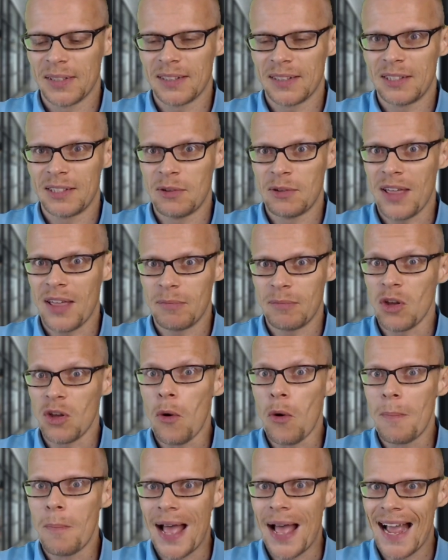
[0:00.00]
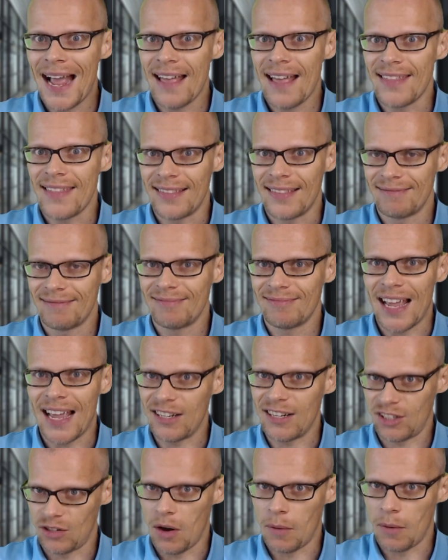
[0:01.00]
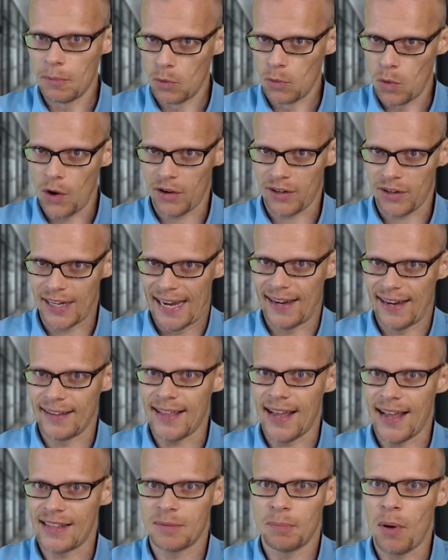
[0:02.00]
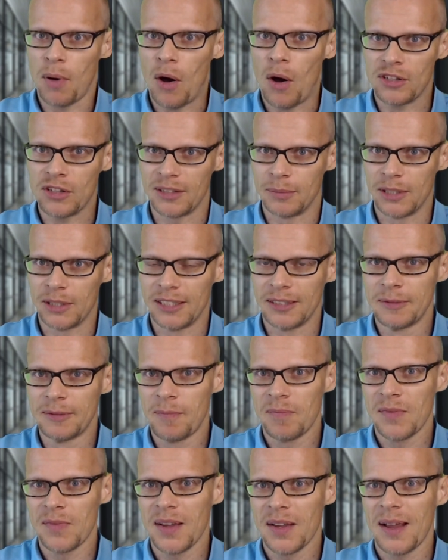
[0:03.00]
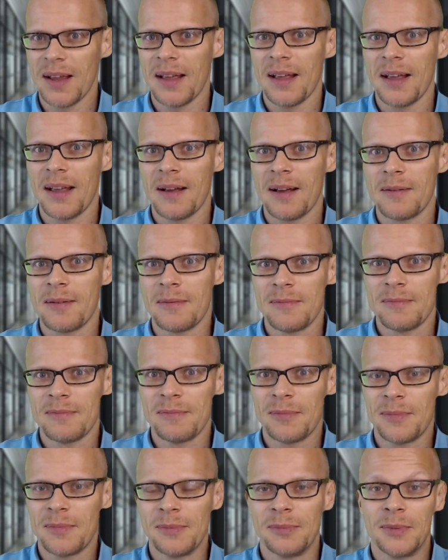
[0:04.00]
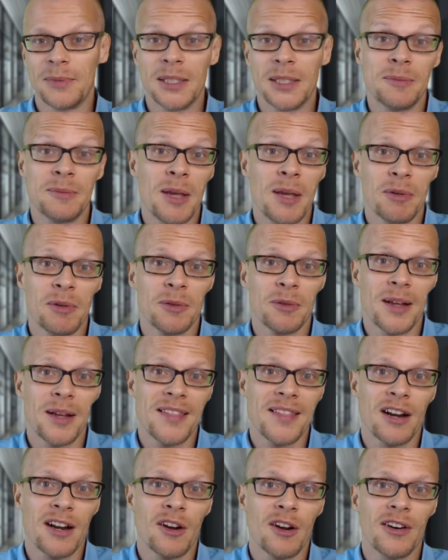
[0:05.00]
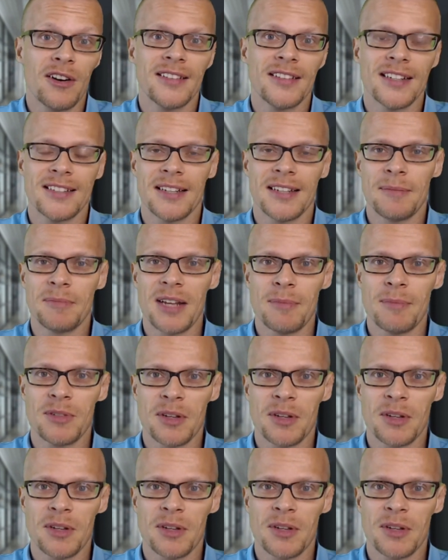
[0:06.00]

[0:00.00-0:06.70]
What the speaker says: do them so bad that they stop working. That's possible. But people, when they learn, they're sometimes